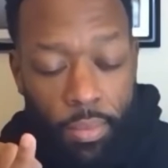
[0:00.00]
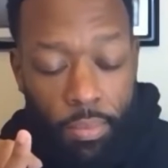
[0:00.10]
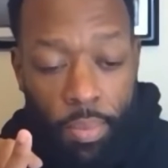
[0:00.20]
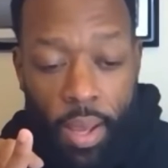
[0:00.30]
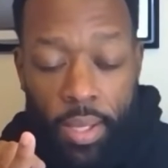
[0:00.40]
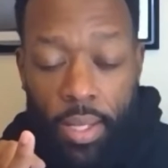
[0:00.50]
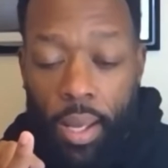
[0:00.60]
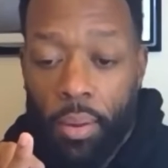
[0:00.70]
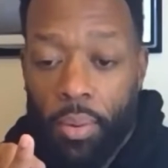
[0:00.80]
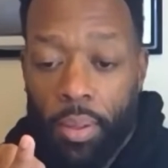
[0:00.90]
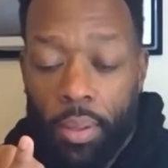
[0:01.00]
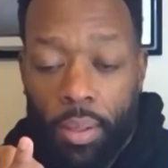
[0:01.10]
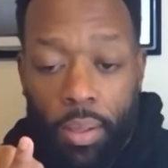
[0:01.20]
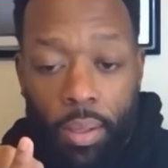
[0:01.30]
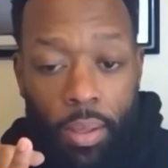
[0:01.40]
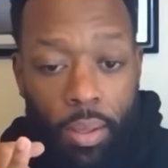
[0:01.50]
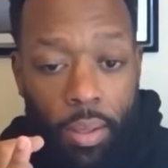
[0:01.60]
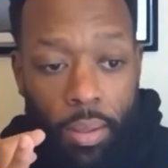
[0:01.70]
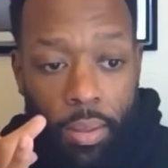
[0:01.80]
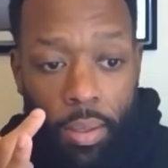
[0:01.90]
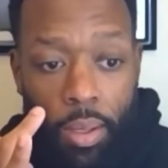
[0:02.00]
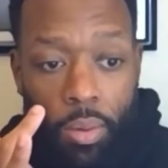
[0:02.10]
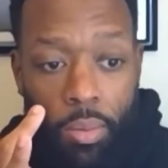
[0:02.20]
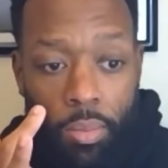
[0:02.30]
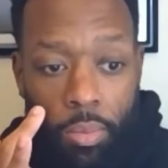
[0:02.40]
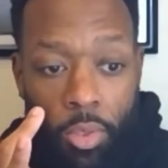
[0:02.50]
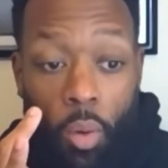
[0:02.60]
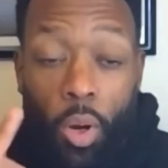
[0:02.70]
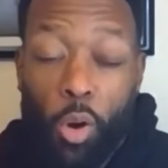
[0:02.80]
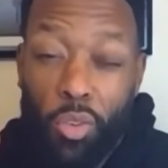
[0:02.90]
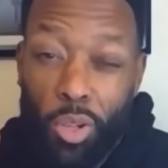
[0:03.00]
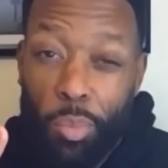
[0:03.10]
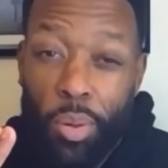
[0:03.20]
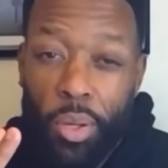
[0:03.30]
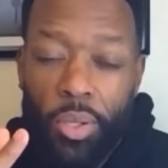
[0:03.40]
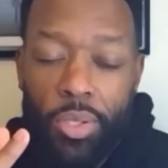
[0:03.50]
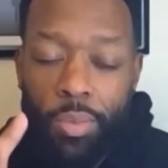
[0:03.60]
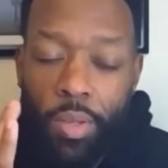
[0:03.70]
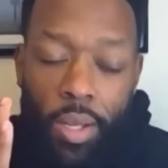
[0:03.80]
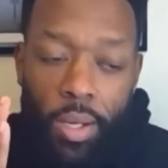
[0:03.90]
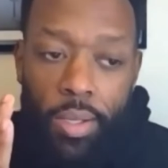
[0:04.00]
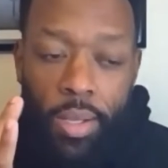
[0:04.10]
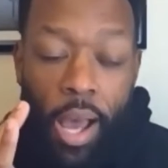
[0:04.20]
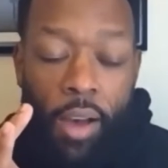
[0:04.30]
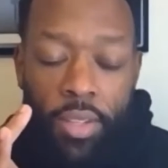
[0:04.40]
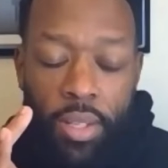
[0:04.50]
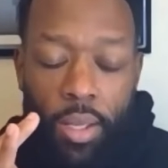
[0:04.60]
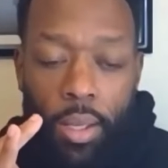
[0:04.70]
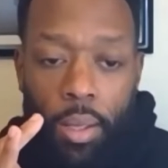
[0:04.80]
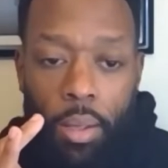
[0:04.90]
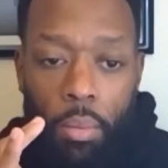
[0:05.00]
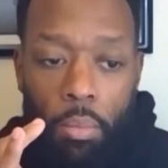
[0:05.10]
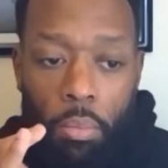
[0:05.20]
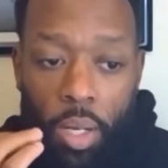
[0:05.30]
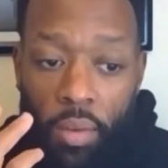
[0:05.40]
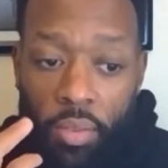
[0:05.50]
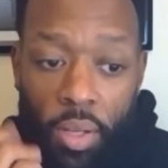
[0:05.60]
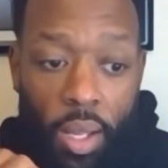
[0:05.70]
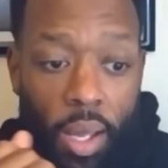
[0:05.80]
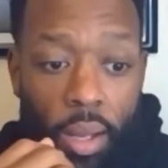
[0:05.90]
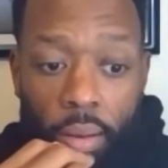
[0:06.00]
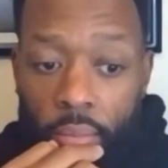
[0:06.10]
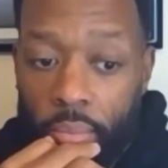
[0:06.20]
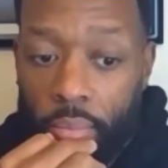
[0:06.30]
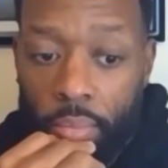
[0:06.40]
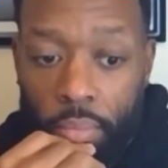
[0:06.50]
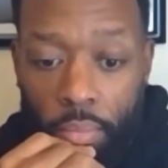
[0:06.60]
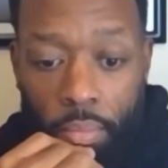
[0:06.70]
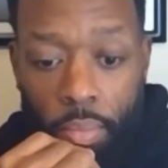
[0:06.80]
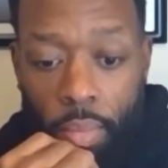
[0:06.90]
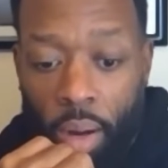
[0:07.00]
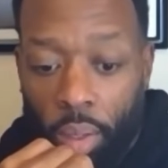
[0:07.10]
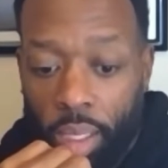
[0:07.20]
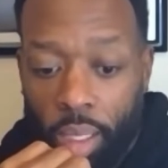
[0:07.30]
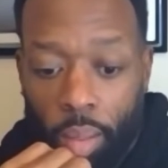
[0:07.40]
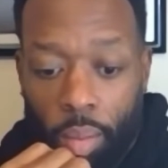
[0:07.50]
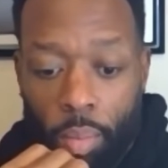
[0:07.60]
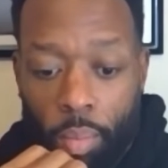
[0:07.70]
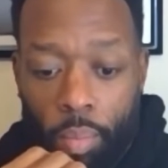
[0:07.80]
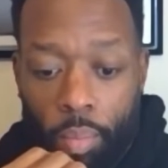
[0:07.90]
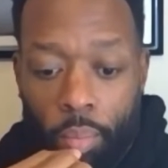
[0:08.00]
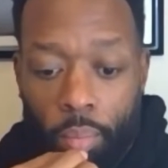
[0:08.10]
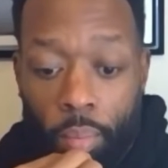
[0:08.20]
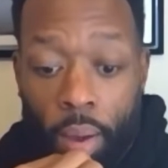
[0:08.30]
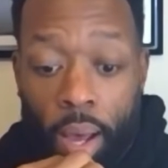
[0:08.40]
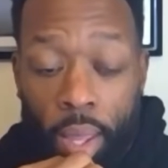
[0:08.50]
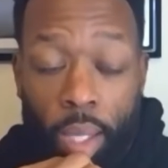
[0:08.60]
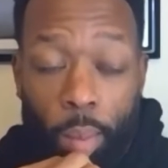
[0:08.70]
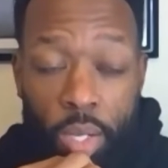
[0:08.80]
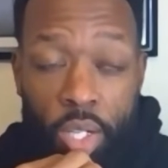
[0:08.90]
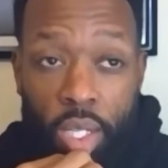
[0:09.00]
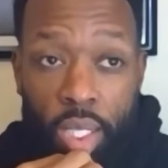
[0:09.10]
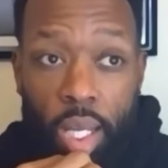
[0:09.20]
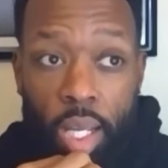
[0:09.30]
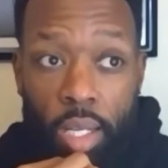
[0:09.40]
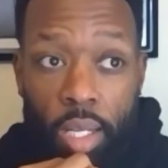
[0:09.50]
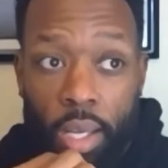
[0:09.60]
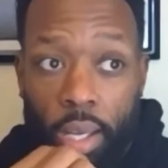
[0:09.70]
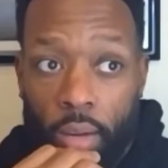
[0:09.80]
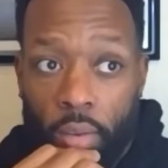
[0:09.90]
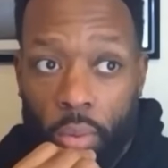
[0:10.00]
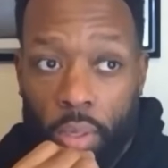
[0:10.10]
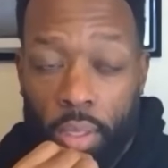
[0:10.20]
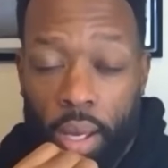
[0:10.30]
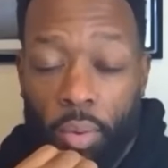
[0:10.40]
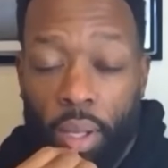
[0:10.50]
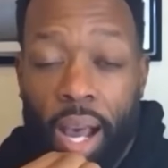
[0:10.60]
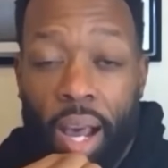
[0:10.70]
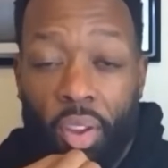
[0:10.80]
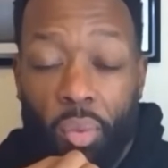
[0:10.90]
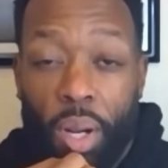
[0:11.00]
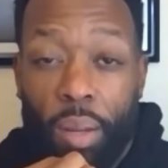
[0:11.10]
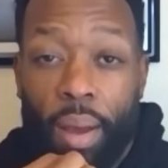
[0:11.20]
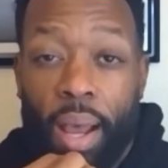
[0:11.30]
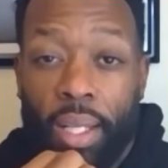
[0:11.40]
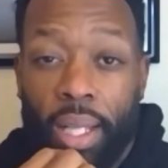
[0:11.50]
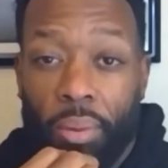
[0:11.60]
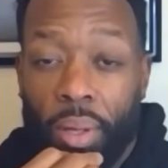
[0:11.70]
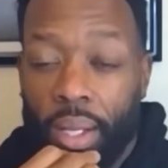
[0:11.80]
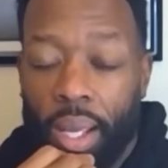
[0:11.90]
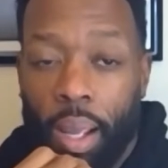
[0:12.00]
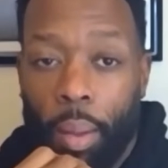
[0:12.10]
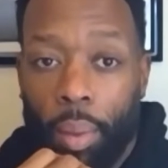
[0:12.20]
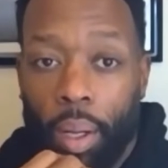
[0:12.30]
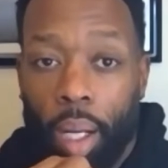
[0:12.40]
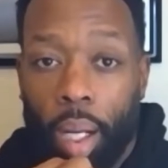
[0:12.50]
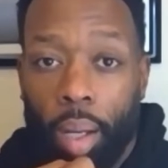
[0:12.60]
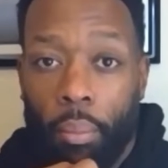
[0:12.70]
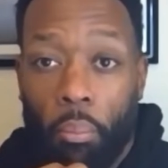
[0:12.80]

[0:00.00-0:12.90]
Past that one, you don't want to overlook Purdue just because, obviously. But after that, I think Michigan State, everyone got really high on their running back in that running game, but